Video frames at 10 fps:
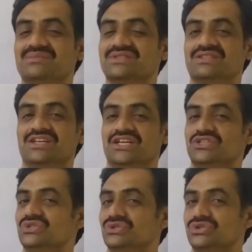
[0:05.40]
Rams.
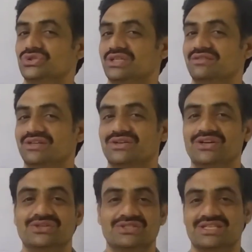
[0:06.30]
So today we are
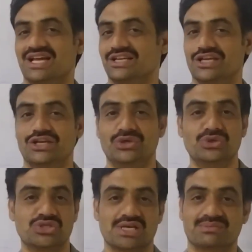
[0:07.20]
going to start a
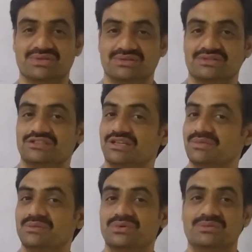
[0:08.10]
new chapter,
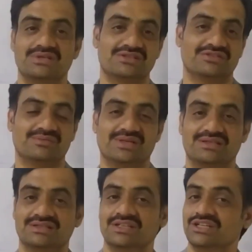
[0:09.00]
thermal properties of
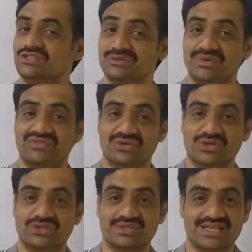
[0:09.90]
matter. So before
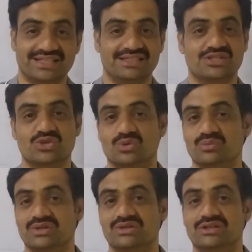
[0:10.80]
going to start this
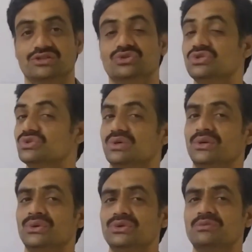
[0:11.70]
topic, those who are
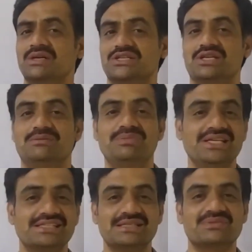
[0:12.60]
new to my channel,
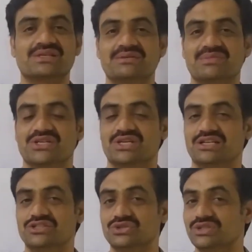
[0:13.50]
please subscribe my
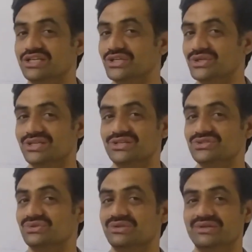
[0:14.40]
channel so that you can
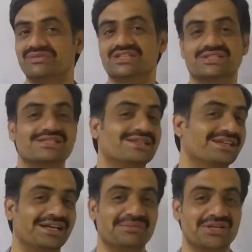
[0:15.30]
receive notifications
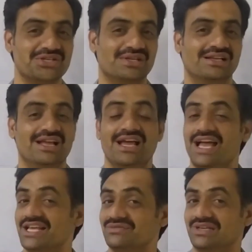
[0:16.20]
regarding my channel,
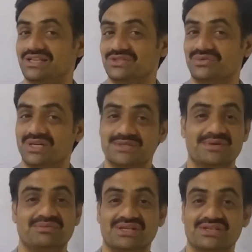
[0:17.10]
as well as watch
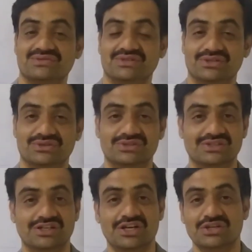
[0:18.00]
my previous
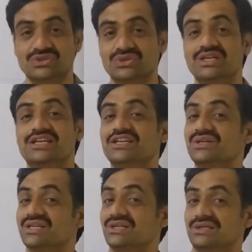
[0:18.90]
videos so that you
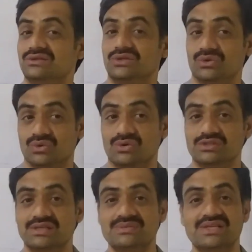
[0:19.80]
can clear your
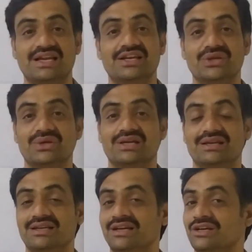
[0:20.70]
concepts and you
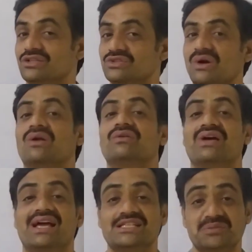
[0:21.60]
can solve
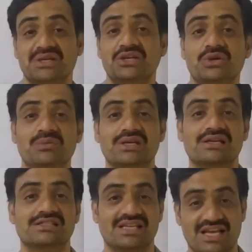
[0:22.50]
as many
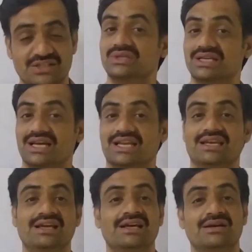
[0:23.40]
numericals as you
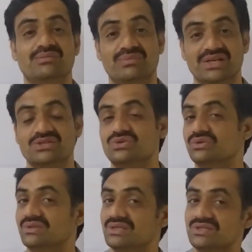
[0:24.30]
can based
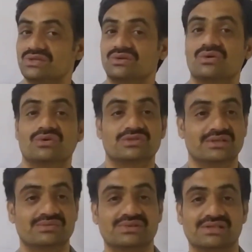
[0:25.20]
on these
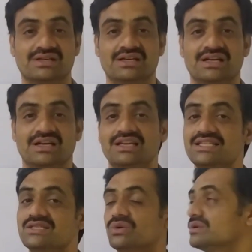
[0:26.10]
concepts.
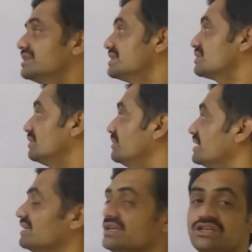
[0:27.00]
Let's start this
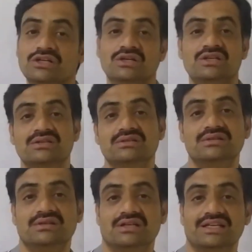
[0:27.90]
topic.
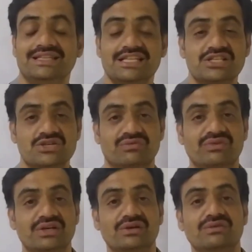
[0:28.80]
Here in this
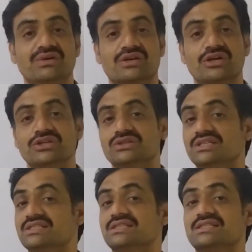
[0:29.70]
video we are going to
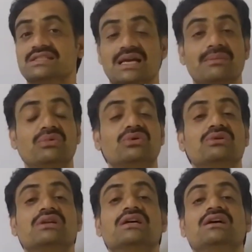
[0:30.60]
discuss
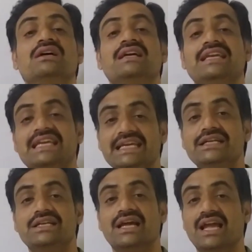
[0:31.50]
about
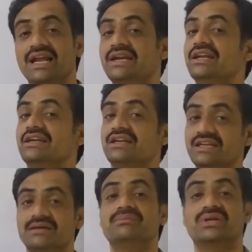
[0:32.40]
heat and
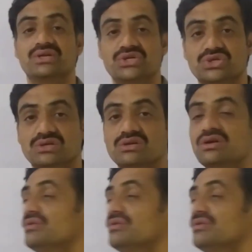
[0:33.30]
temperature.